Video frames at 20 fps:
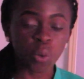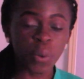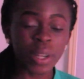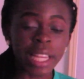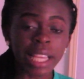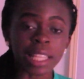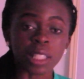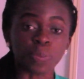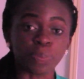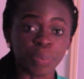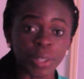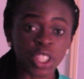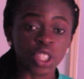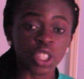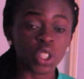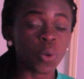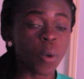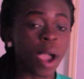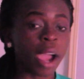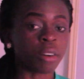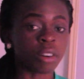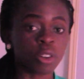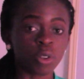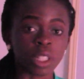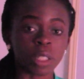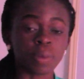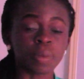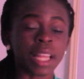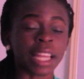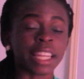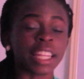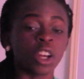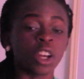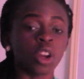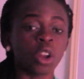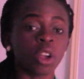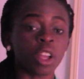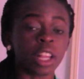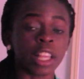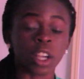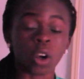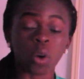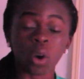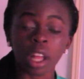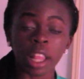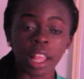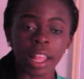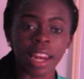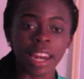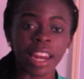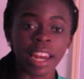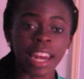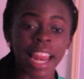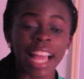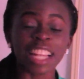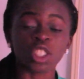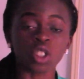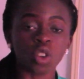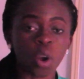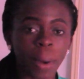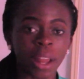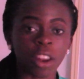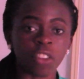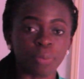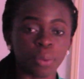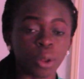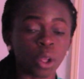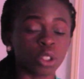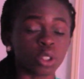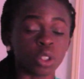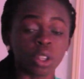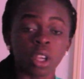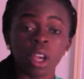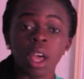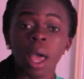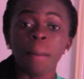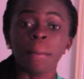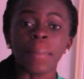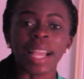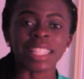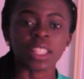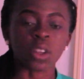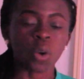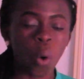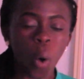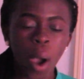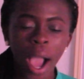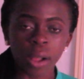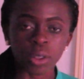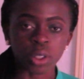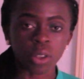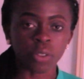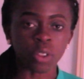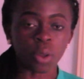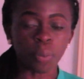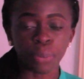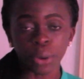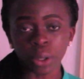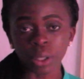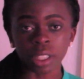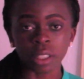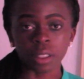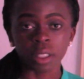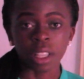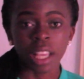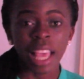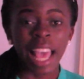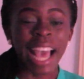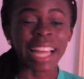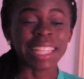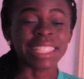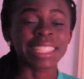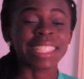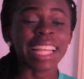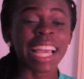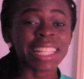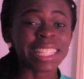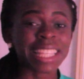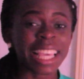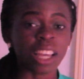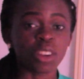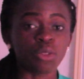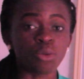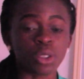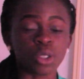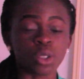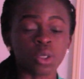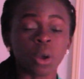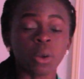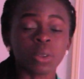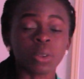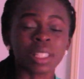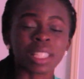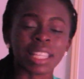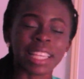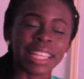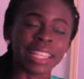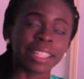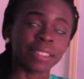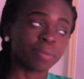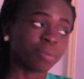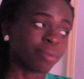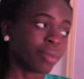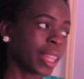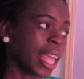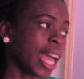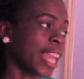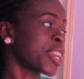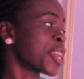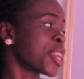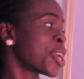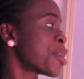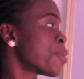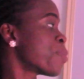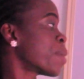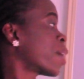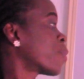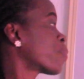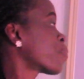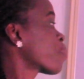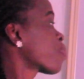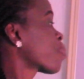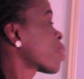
When there's bleeding, you agree with me that a large number of blood might go out of the body, and that can result in anemia.